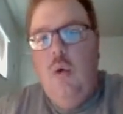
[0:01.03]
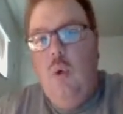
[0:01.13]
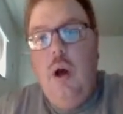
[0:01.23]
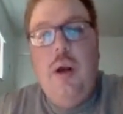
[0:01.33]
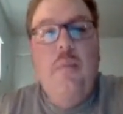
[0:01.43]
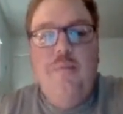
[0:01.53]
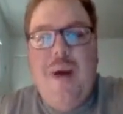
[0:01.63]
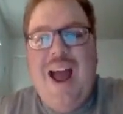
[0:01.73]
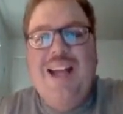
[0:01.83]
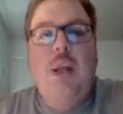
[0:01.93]
Welcome
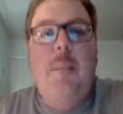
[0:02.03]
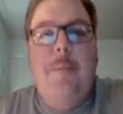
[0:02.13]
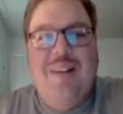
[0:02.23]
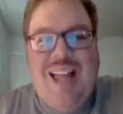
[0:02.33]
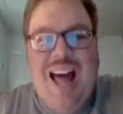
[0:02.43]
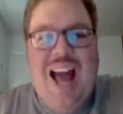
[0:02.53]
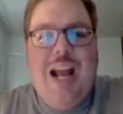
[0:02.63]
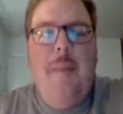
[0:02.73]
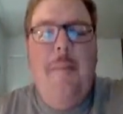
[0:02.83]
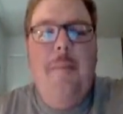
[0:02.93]
back to
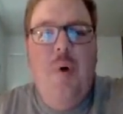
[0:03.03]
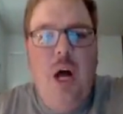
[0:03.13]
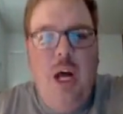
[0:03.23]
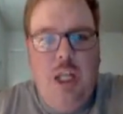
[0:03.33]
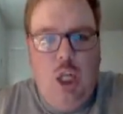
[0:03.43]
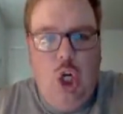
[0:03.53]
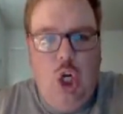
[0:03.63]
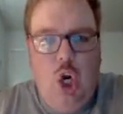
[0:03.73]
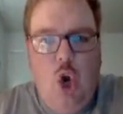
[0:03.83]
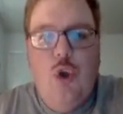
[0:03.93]
Black
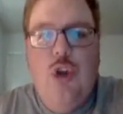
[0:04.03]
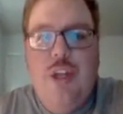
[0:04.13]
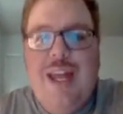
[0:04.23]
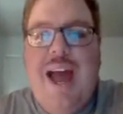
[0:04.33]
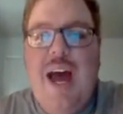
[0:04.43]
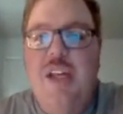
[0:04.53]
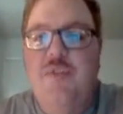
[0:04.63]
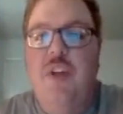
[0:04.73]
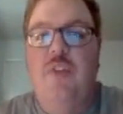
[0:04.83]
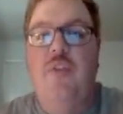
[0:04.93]
Butler. Yes,
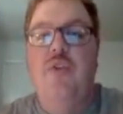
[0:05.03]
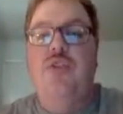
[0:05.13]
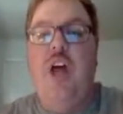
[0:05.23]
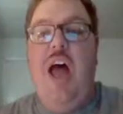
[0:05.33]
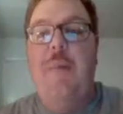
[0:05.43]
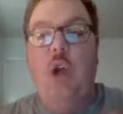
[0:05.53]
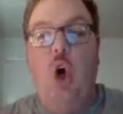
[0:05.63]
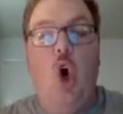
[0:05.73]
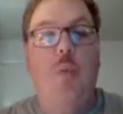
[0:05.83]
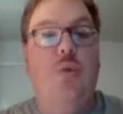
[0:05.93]
for the first time in
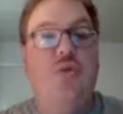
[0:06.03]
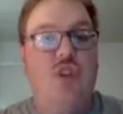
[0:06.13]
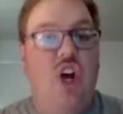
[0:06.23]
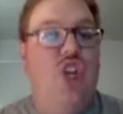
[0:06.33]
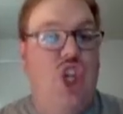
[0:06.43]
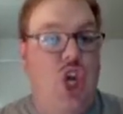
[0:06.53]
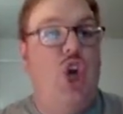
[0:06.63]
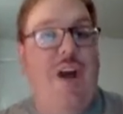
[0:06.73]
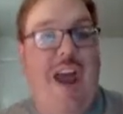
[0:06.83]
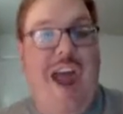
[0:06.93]
almost a
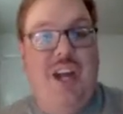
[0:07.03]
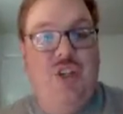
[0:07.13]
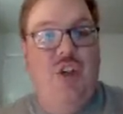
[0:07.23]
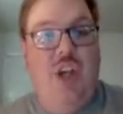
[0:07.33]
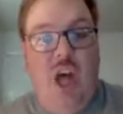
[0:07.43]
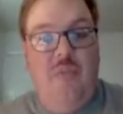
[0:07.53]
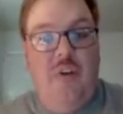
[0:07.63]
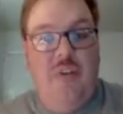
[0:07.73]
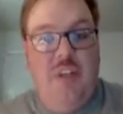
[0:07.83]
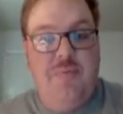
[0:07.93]
year, I actually
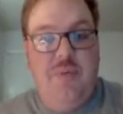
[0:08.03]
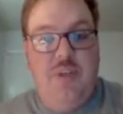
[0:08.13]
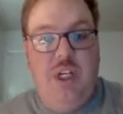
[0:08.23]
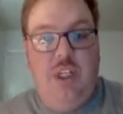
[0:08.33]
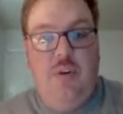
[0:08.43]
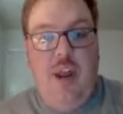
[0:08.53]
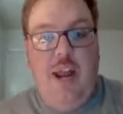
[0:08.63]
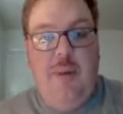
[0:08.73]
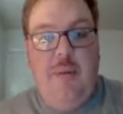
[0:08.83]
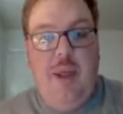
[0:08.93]
cover this particular
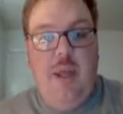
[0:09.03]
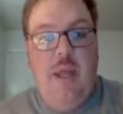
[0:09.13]
anime.